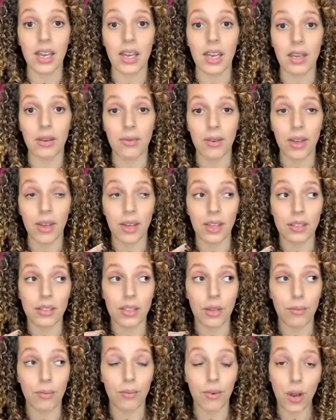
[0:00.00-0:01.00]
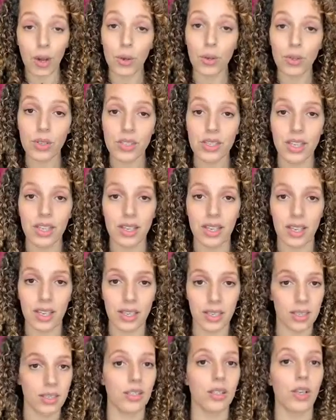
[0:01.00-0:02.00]
If it floats, then it
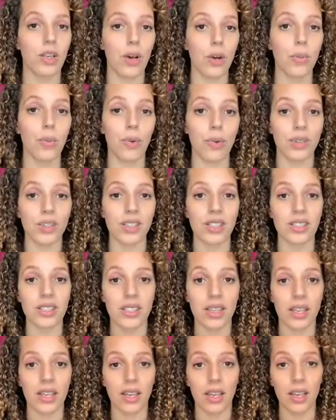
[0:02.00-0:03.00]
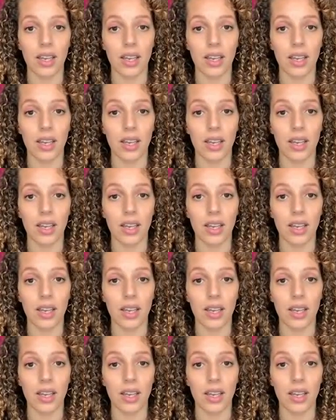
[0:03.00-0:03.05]
is low porosity.